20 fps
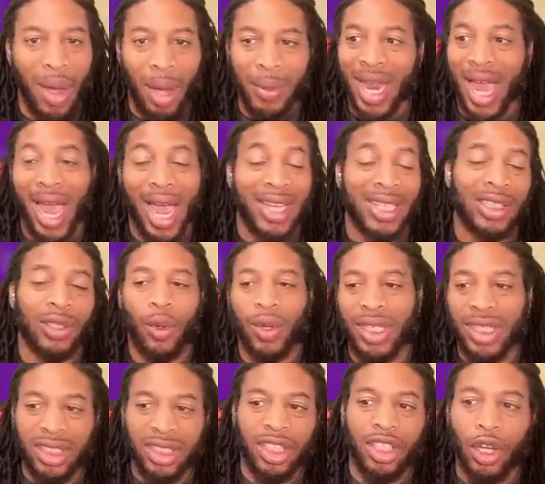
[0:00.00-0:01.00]
I'm not ISOing.
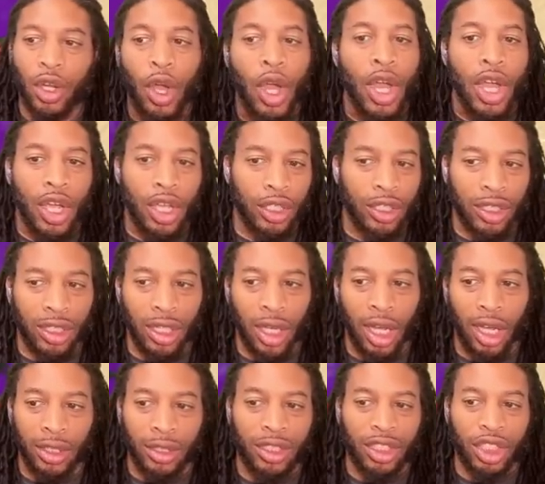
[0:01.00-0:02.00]
He's still
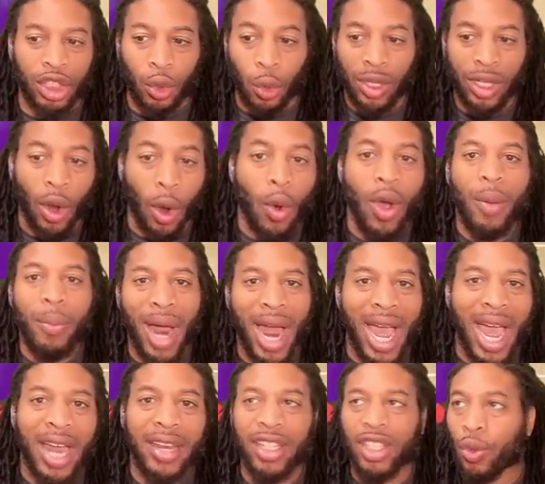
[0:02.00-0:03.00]
uh, going
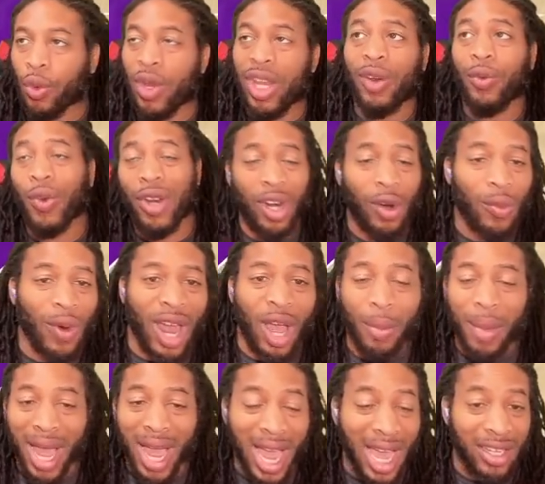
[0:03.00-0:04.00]
behind the screen, running
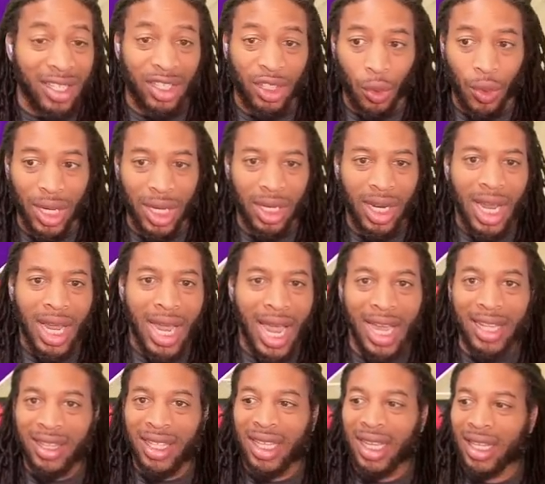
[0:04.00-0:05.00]
around behind the screen,
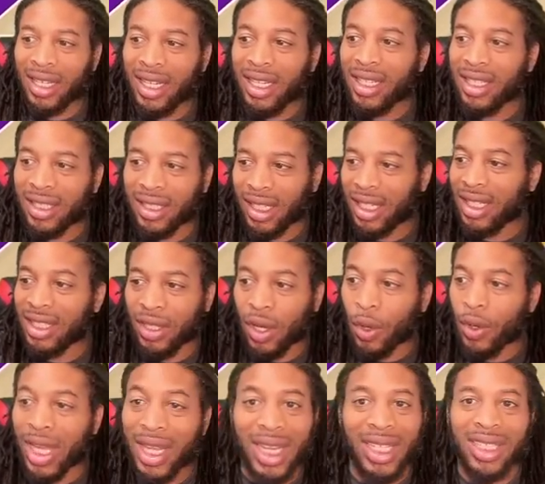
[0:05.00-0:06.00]
and then he's he's
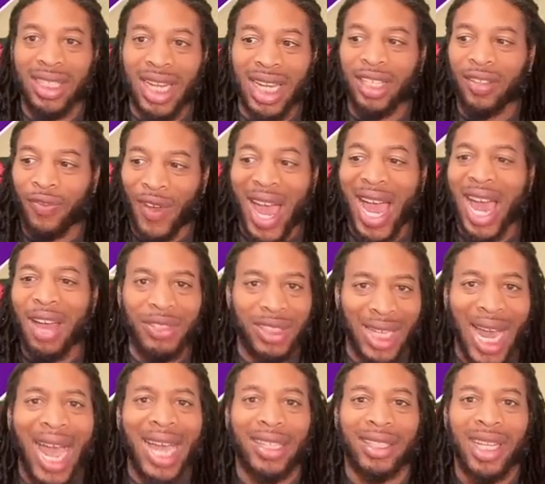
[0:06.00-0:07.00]
gonna hit his next five
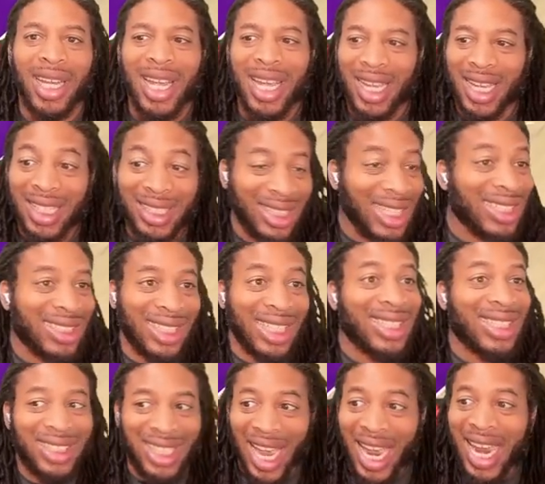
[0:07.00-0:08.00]
shots. It's it's
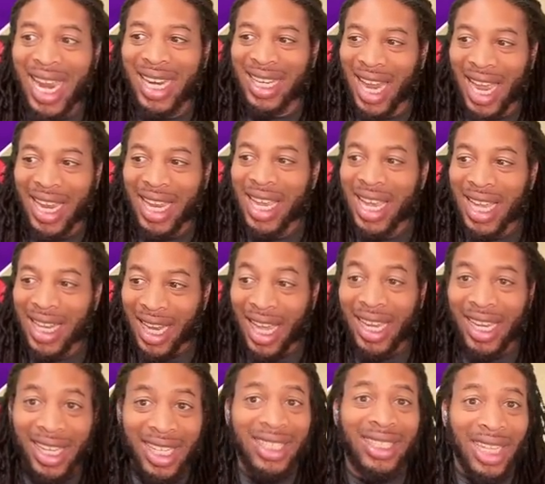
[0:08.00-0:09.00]
insane. Like
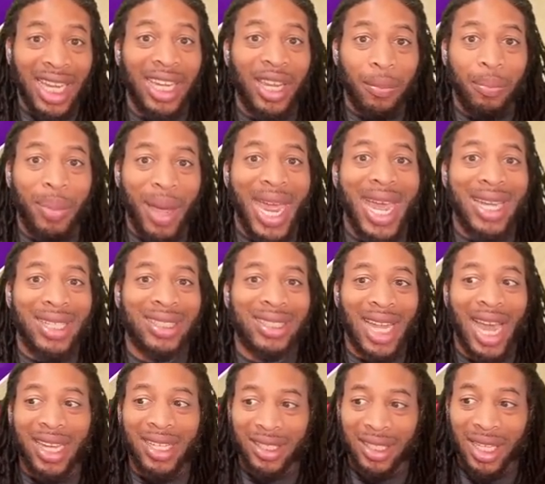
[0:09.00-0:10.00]
like he's taking bad
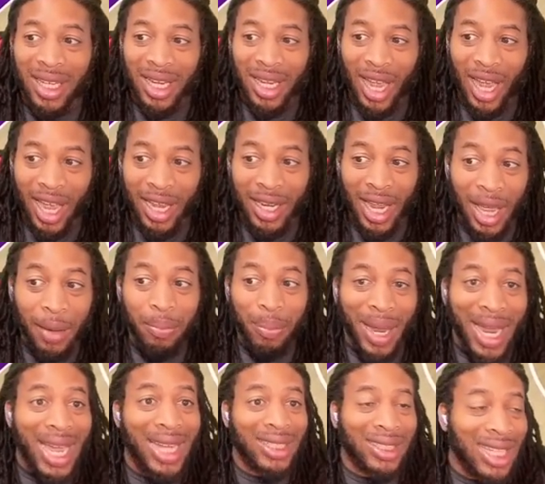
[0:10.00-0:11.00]
shots and and
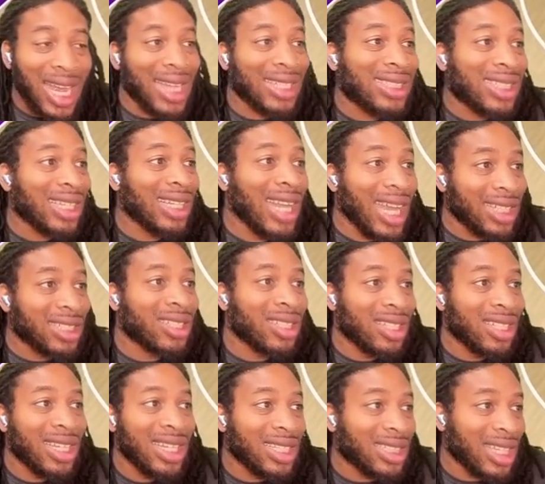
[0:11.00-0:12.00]
bad shot
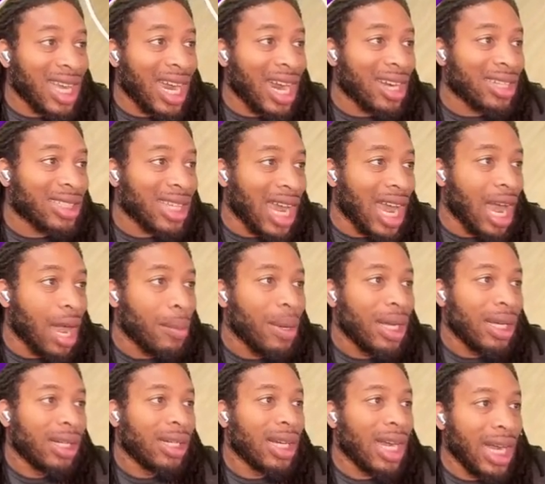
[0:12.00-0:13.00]
selection the entire time
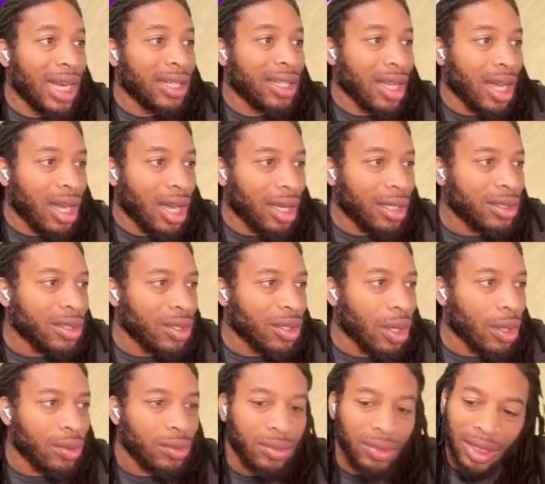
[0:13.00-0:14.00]
and uh, you
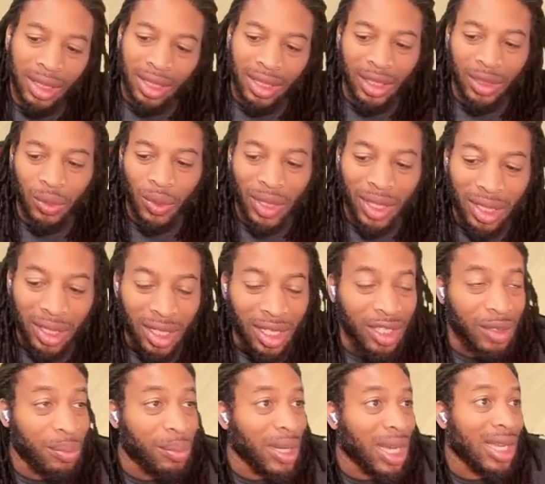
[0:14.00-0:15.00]
know, it is what it
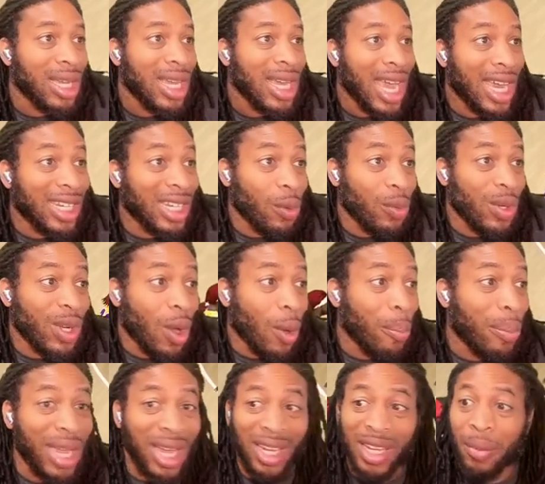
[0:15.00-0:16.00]
is. But and then we're
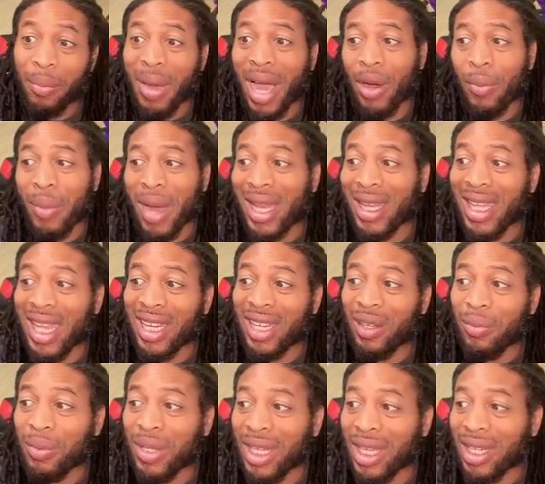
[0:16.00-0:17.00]
gonna bail him out by letting
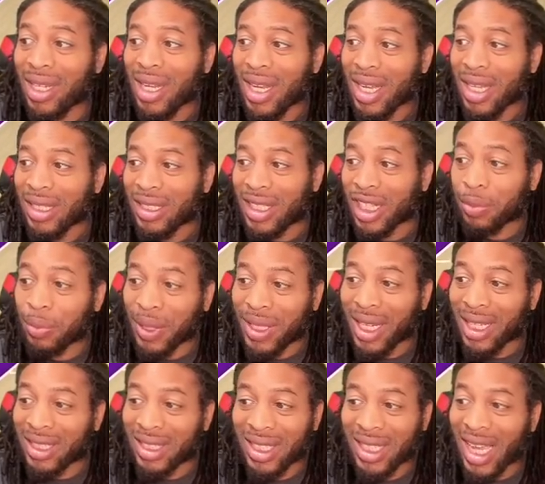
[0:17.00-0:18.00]
him hit just
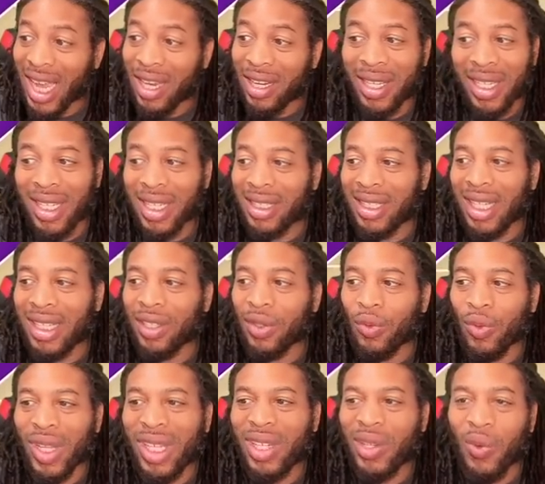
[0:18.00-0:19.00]
because he got the, it
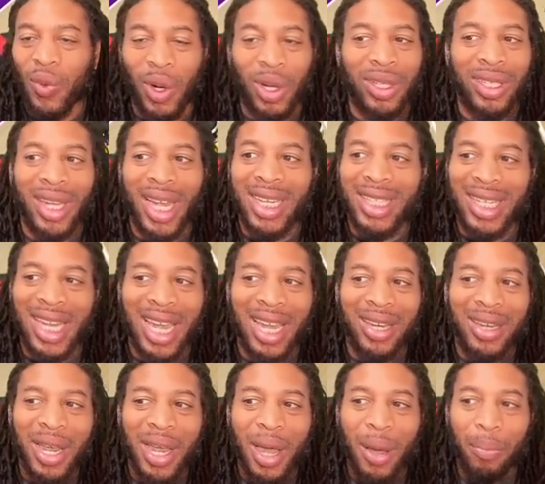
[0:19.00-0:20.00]
doesn't really work like
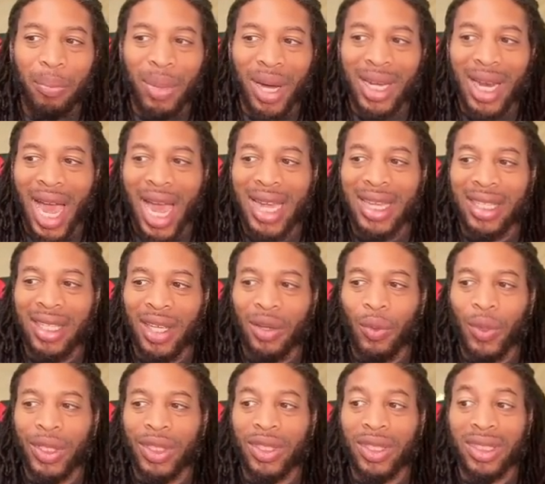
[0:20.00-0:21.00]
that. But I
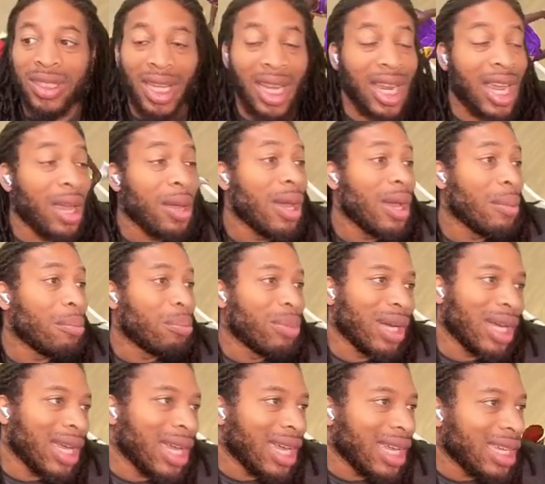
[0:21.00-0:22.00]
get what you're saying.
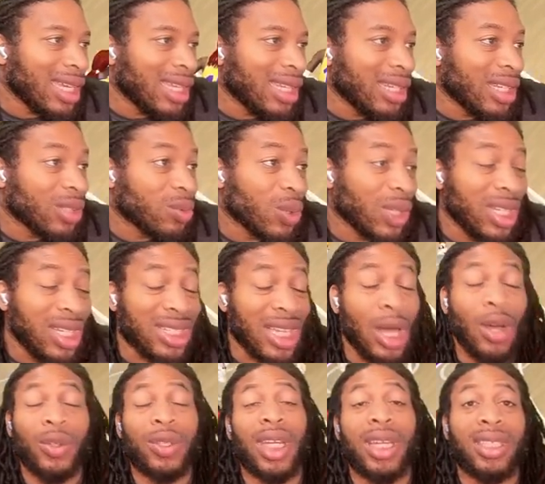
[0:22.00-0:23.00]
But hey, it is what it is. I
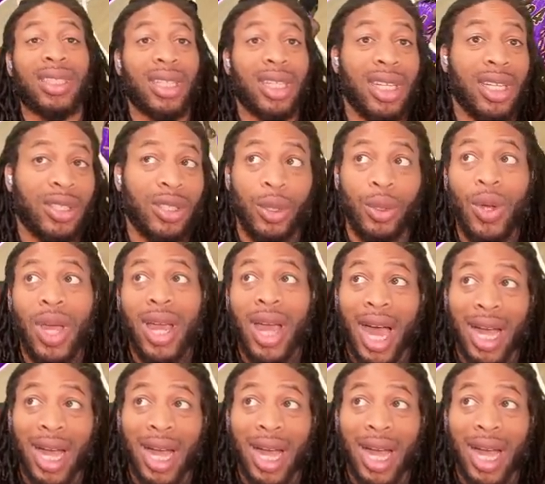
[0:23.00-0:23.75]
don't think it's an issue.